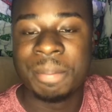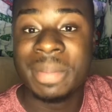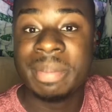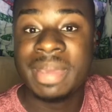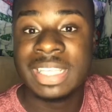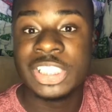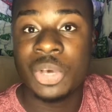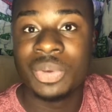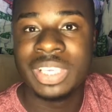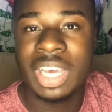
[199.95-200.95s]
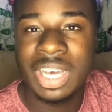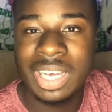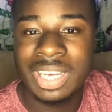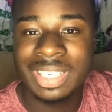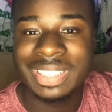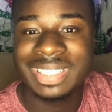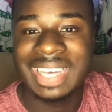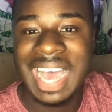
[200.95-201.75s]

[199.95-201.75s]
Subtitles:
me being so young,